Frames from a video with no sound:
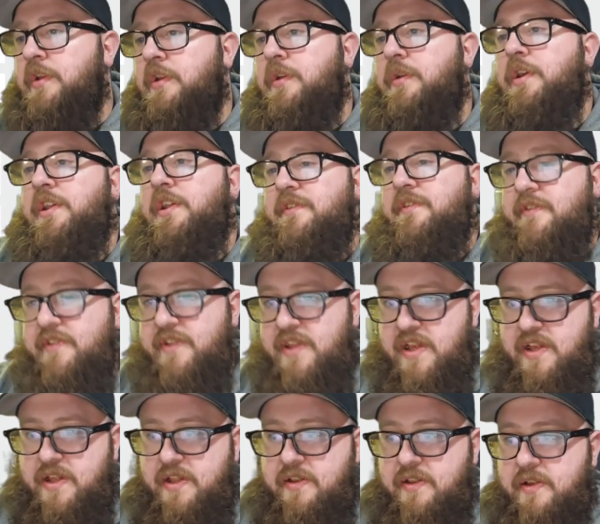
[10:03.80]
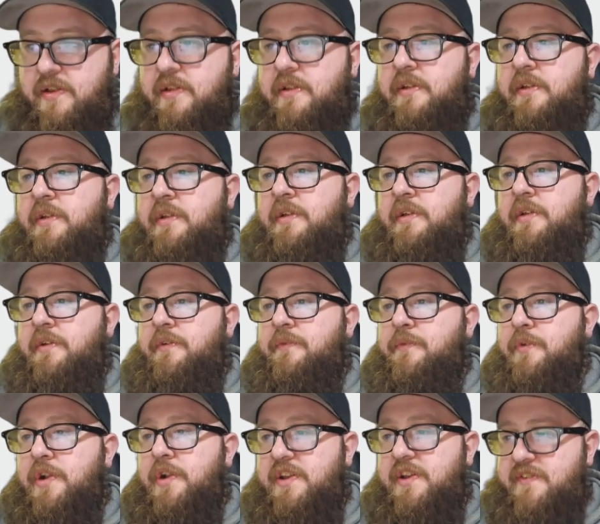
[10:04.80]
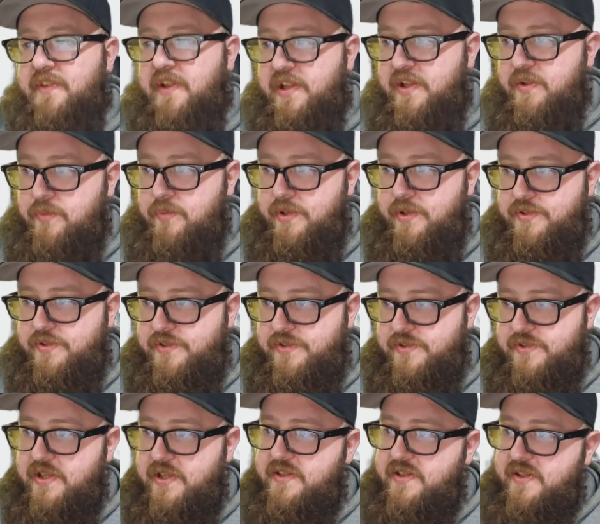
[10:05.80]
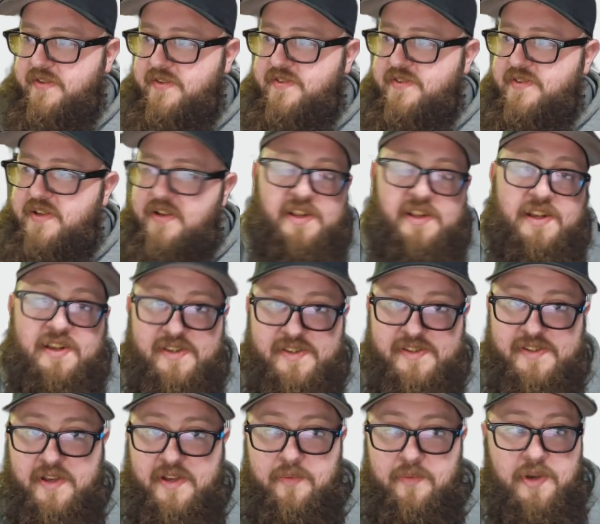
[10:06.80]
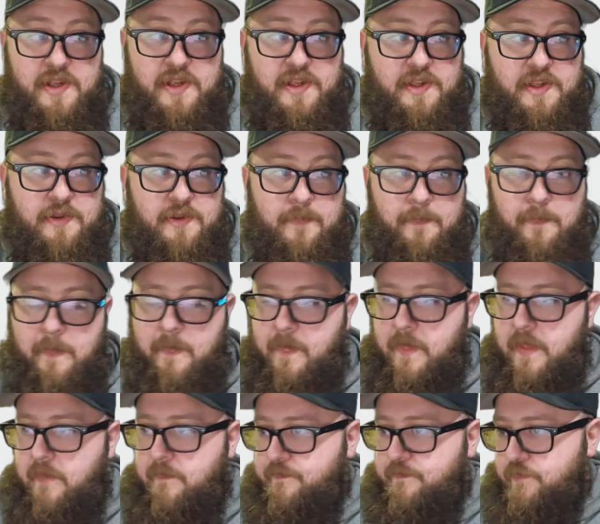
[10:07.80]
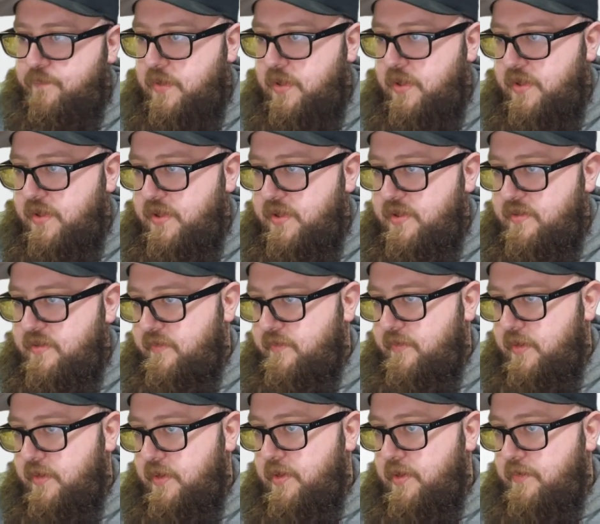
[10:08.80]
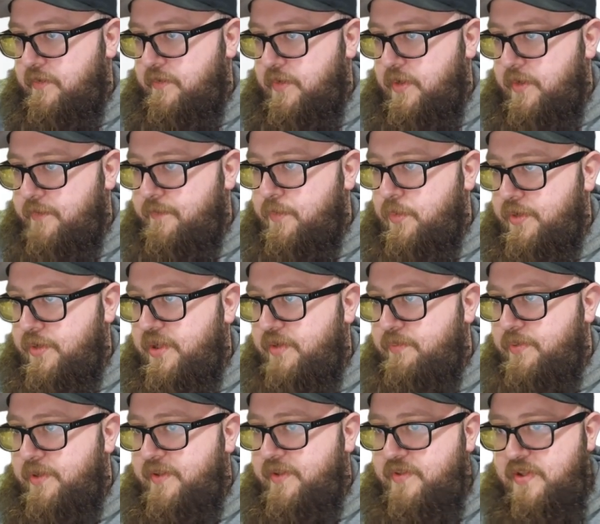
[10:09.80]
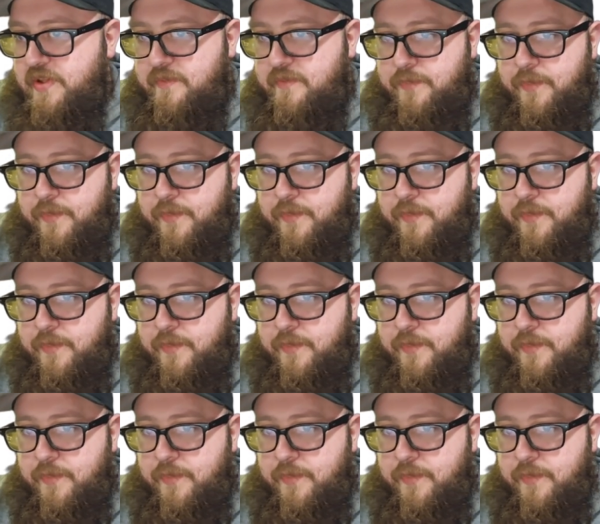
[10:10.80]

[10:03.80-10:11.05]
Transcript: Instead, for SAE wrenches, get this Sunex set right here. It is a 14-piece set for